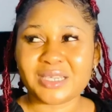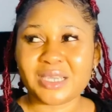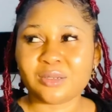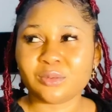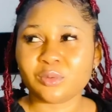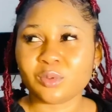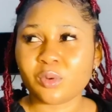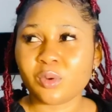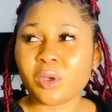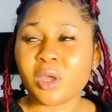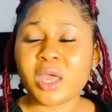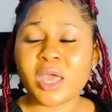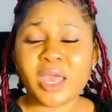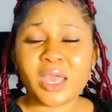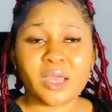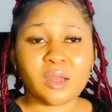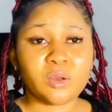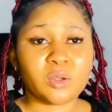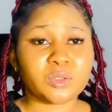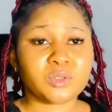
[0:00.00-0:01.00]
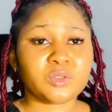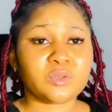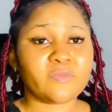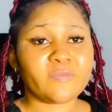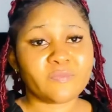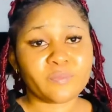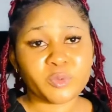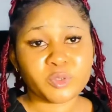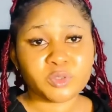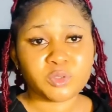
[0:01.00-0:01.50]
I know a lot
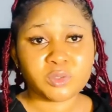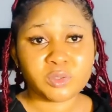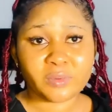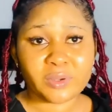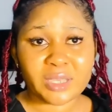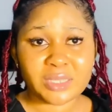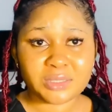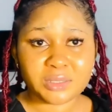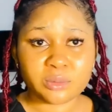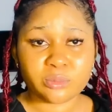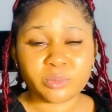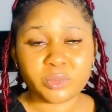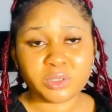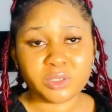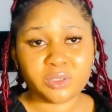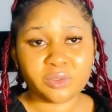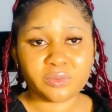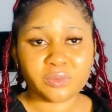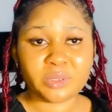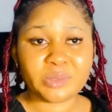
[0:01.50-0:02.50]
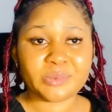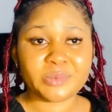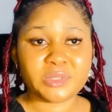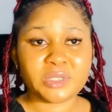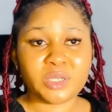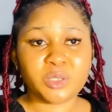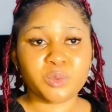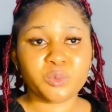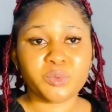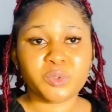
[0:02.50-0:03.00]
of moisturizing body creams
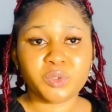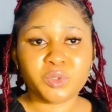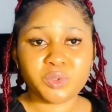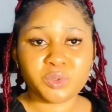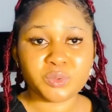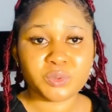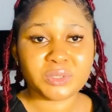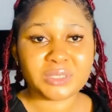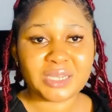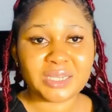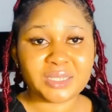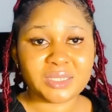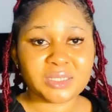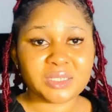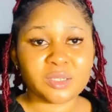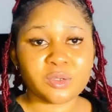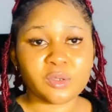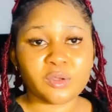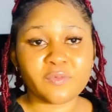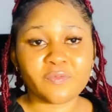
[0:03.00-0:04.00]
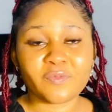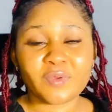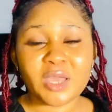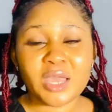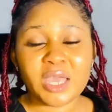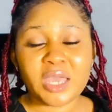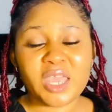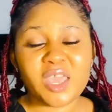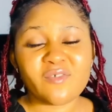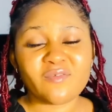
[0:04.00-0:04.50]
that you will use, and instead of,
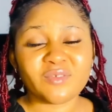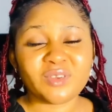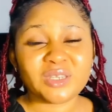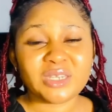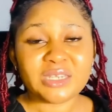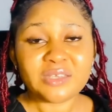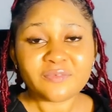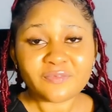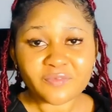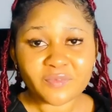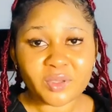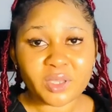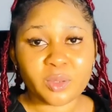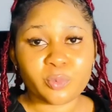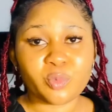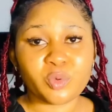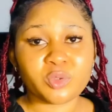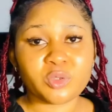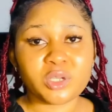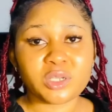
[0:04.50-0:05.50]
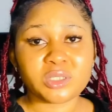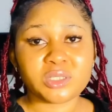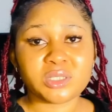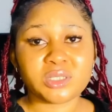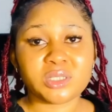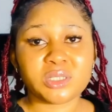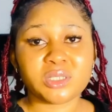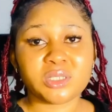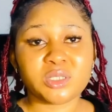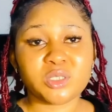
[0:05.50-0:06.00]
even if a product
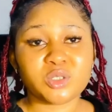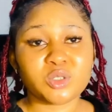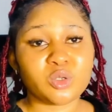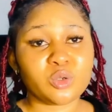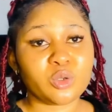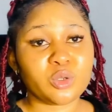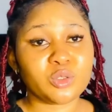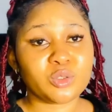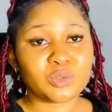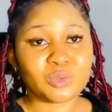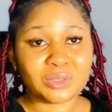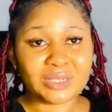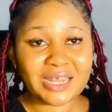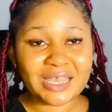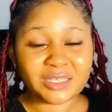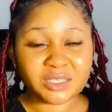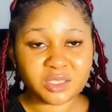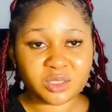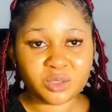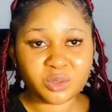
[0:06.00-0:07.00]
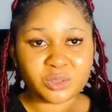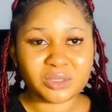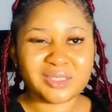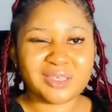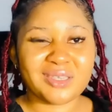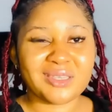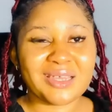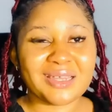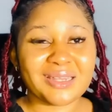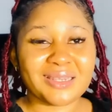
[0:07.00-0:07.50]
is not going to lighten your
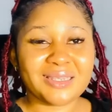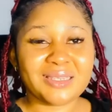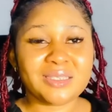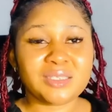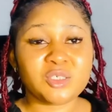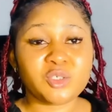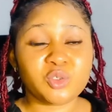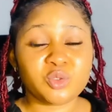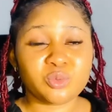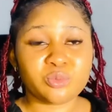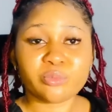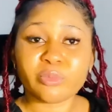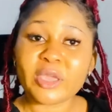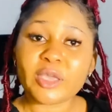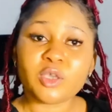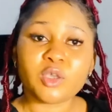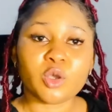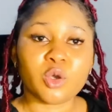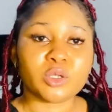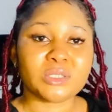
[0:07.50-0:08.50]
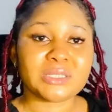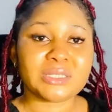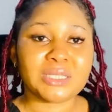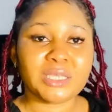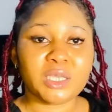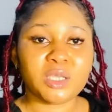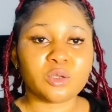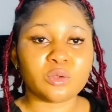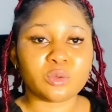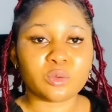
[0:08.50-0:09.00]
skin, at least it should make your
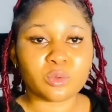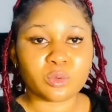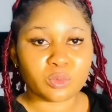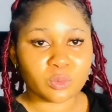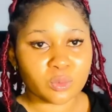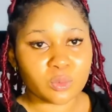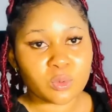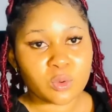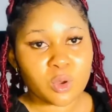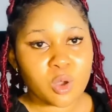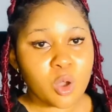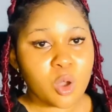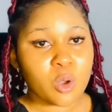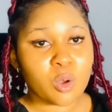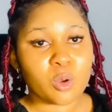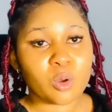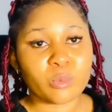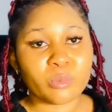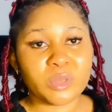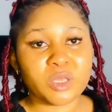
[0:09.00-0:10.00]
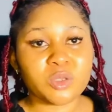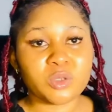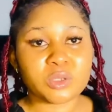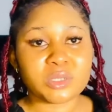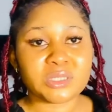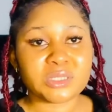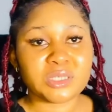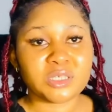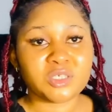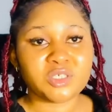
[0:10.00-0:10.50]
skin glow or make your
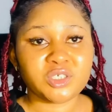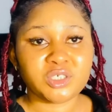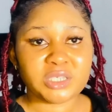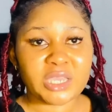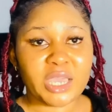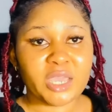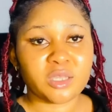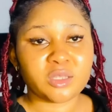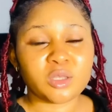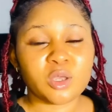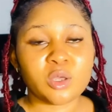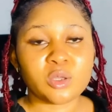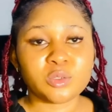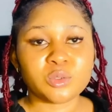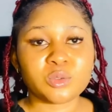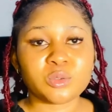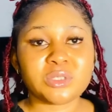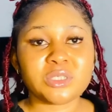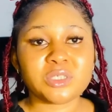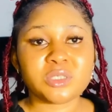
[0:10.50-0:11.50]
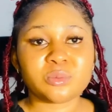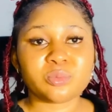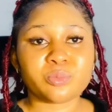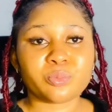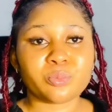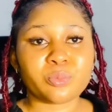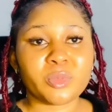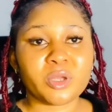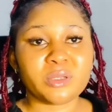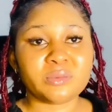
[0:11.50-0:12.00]
skin shine. So this
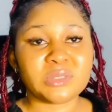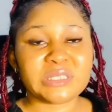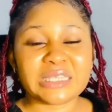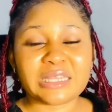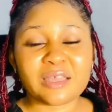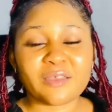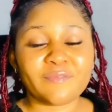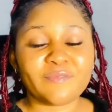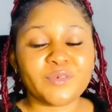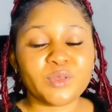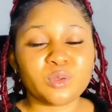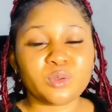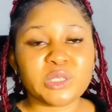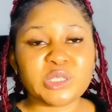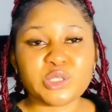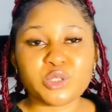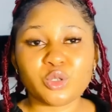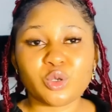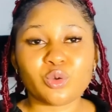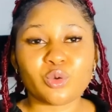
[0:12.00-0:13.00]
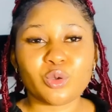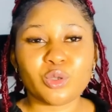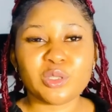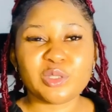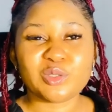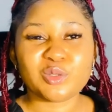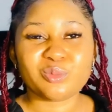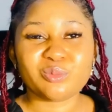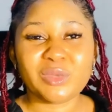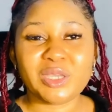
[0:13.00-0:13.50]
Cetaphil is not
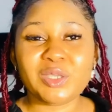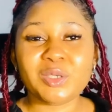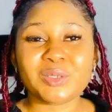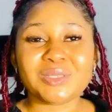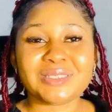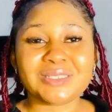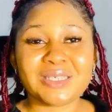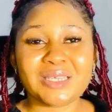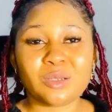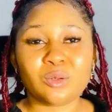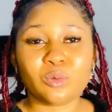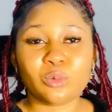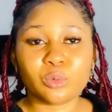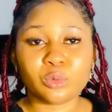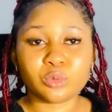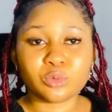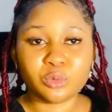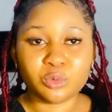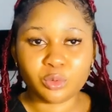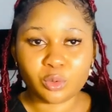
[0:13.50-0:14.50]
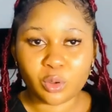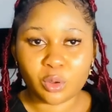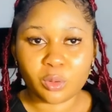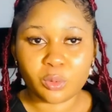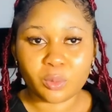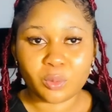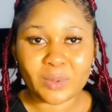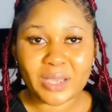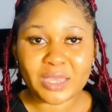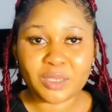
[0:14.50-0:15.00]
going to make your skin look
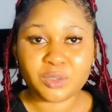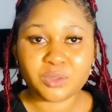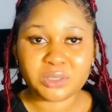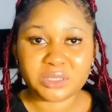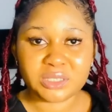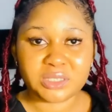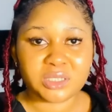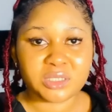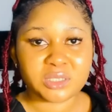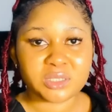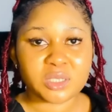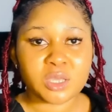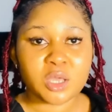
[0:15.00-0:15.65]
dull while using it.